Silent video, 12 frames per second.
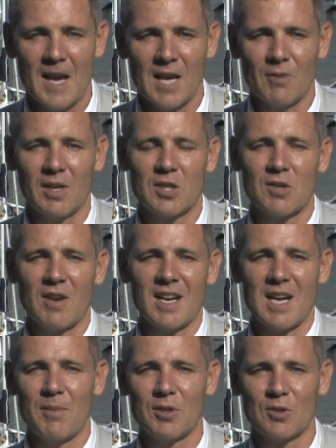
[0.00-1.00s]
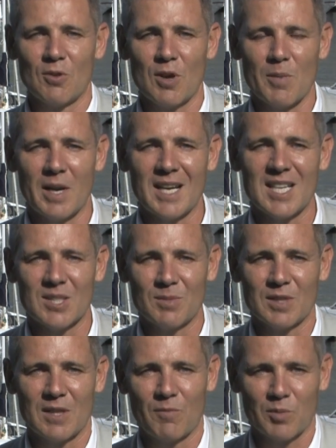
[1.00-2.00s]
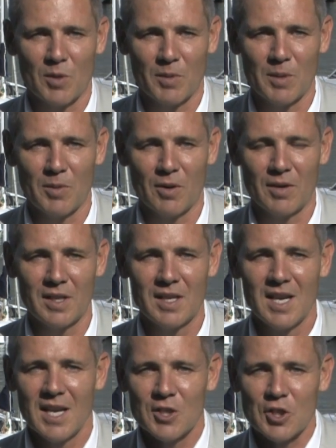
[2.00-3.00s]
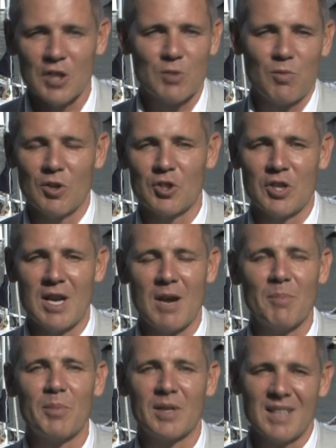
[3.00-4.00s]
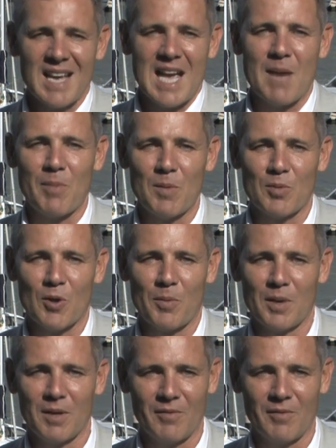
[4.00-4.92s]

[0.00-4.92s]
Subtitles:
Anyway, it's Grant Abbott talking about SMSF property borrowing. Just watch out, but happy property